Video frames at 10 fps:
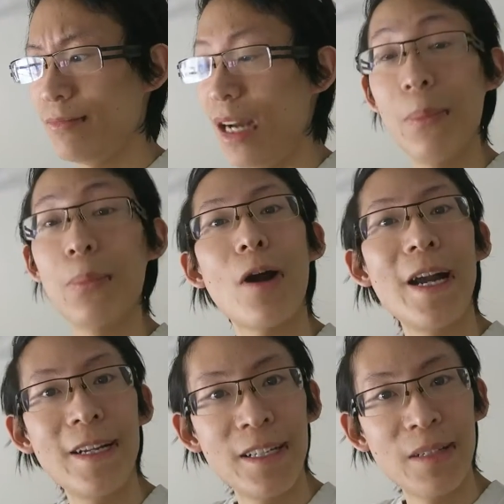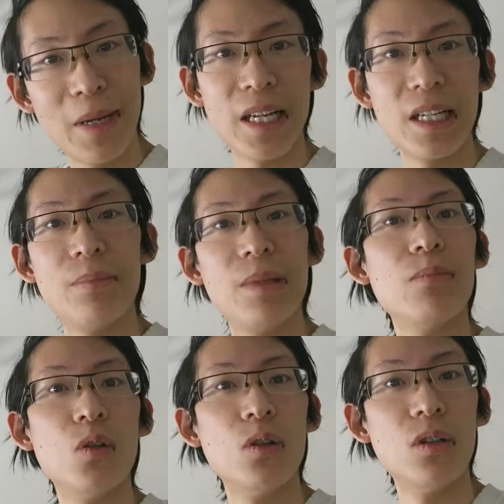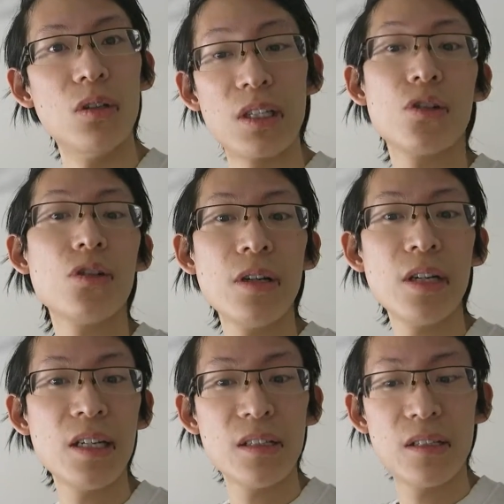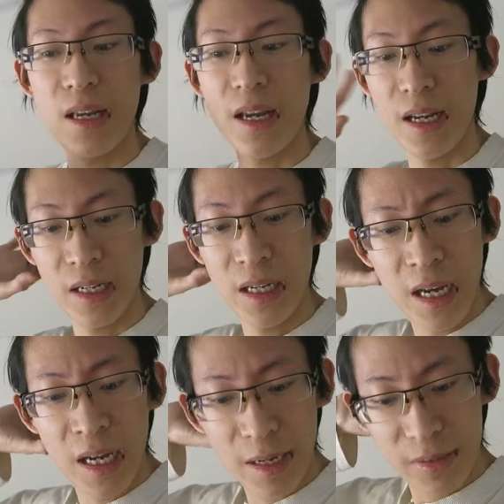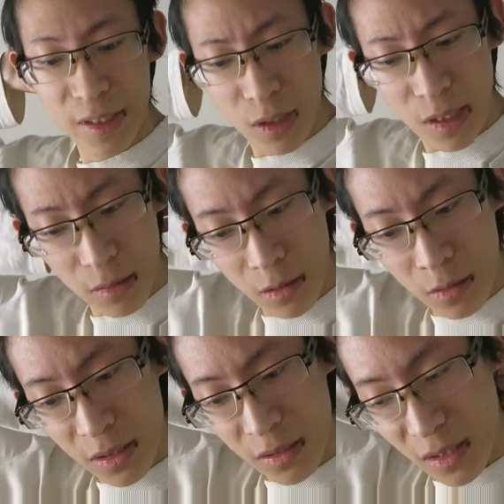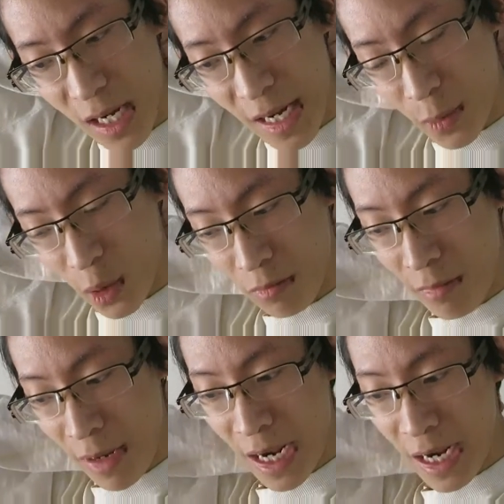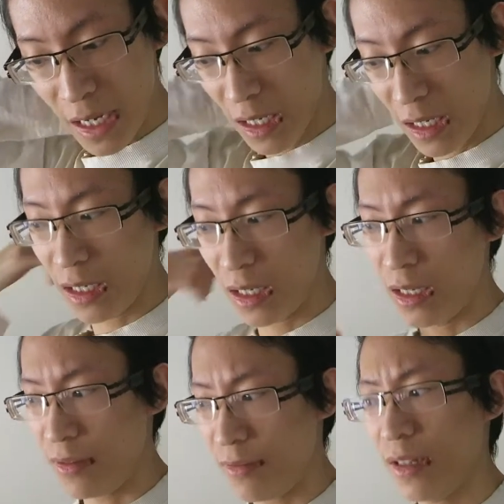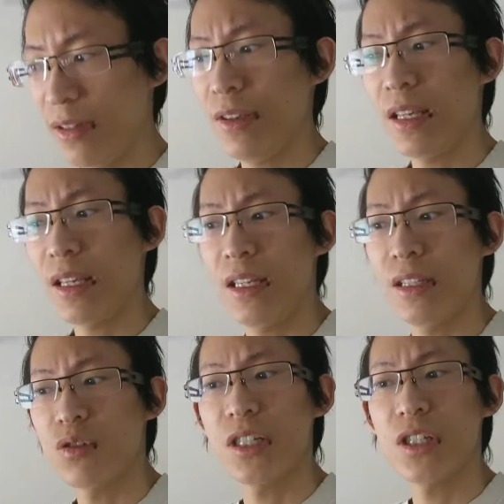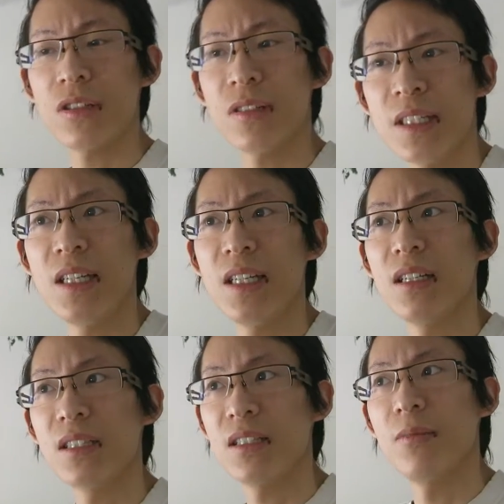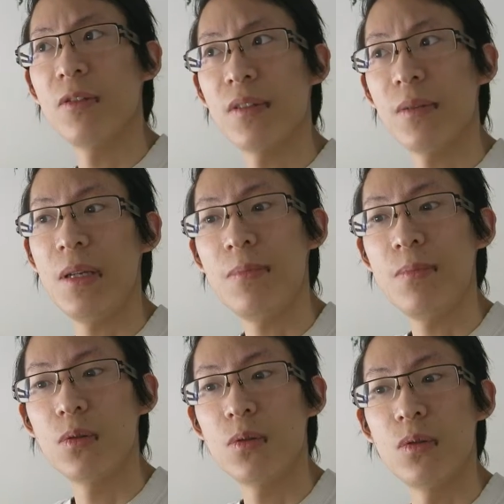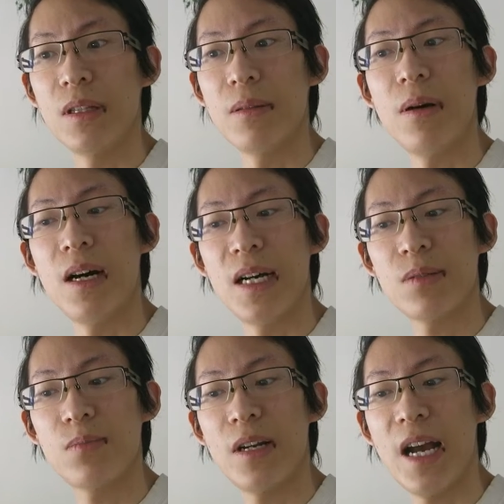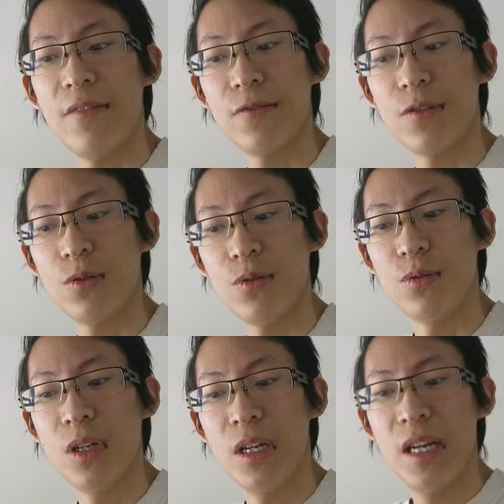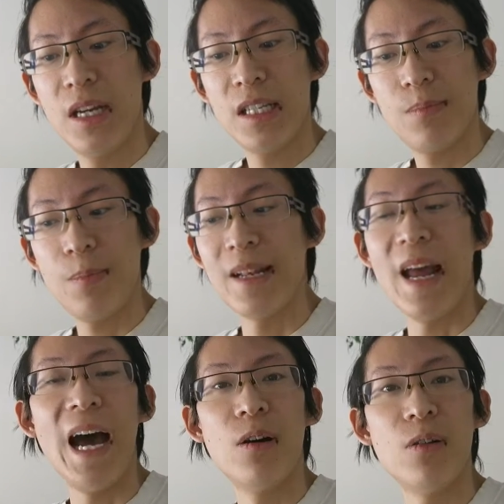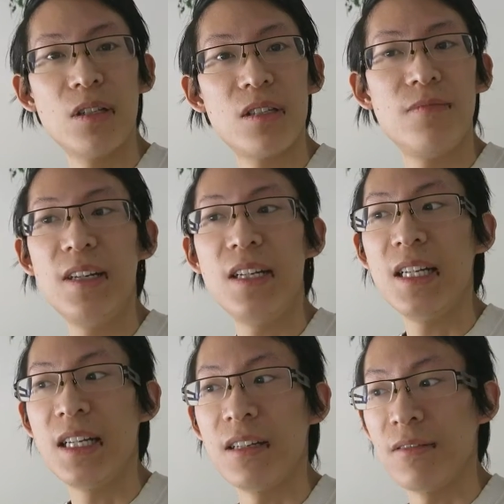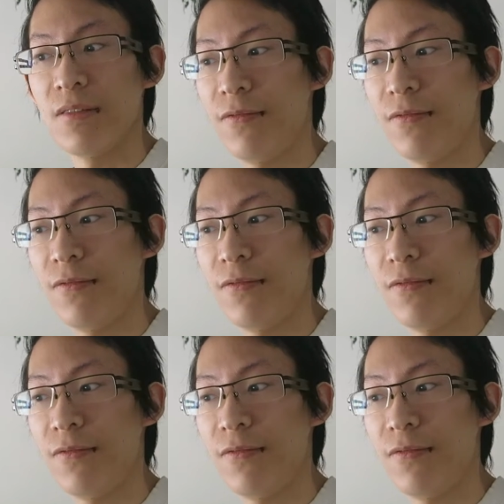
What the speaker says: upgrade it, make it a bit more luxurious, and it took a long time to make. I think traditionally some of the people in the past would have to spend hours feeding